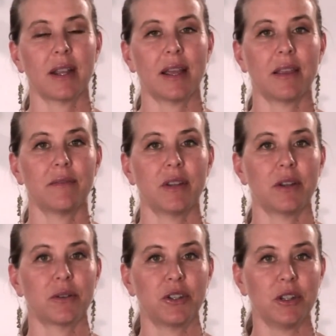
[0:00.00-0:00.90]
and then
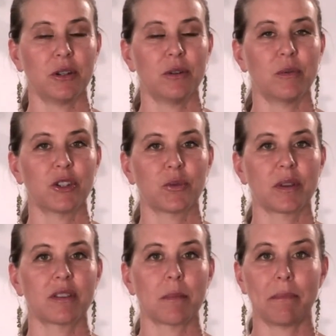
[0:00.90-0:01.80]
video 2, which
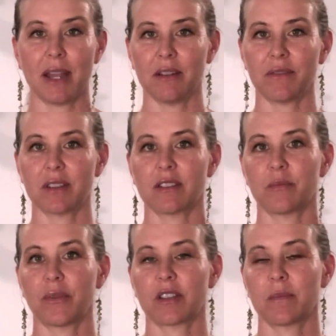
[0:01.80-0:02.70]
was the benefits
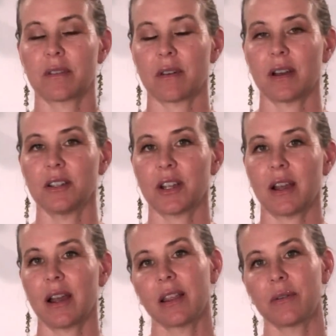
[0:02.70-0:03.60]
of breast massage, I
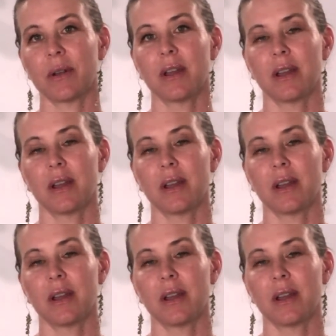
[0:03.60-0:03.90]
highly